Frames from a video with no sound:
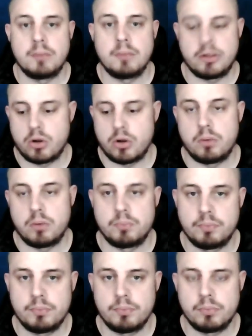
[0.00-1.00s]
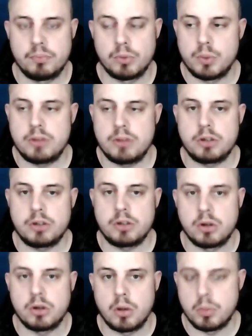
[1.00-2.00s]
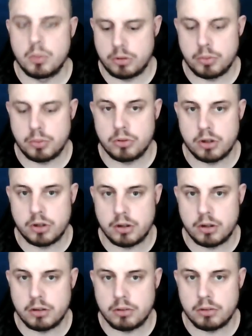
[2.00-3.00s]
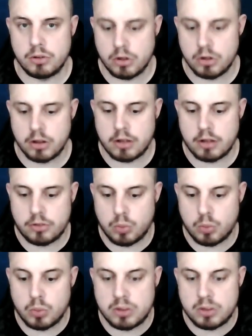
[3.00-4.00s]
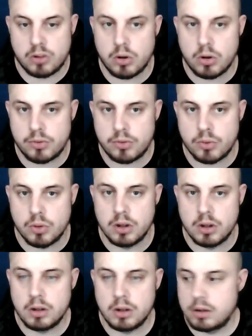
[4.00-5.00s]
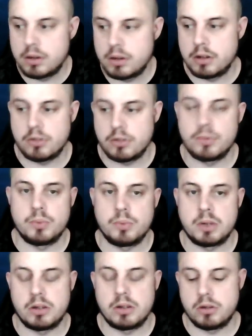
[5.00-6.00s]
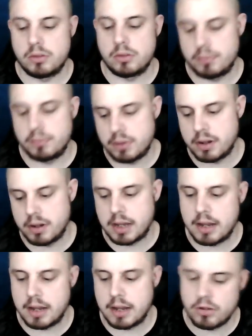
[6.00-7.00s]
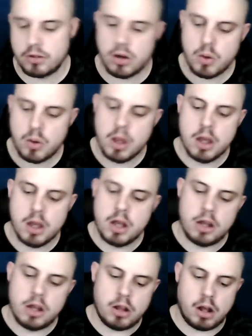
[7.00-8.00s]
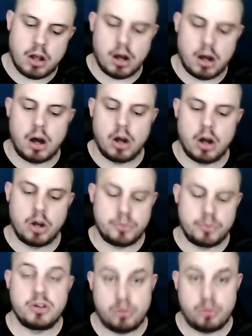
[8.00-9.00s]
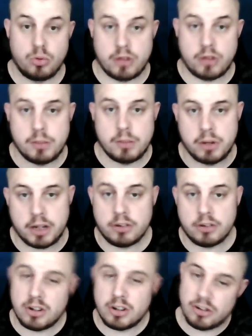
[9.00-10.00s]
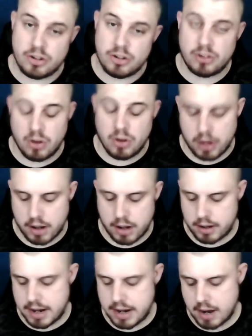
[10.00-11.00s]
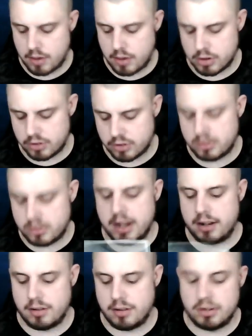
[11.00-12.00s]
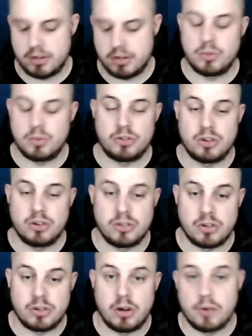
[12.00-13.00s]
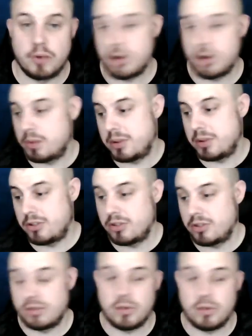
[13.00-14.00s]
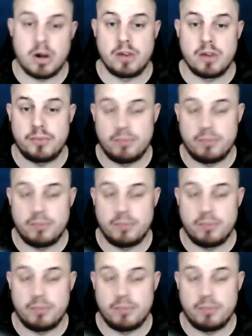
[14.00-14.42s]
It's gone. Well, where's it gone? I want my deposit. You know, that's what we signed for. There's nothing we could do. Okay, so I hope she enjoys that money because I know she's got it. Now, like I said, I know what she looks like. I've got her pictures. I've got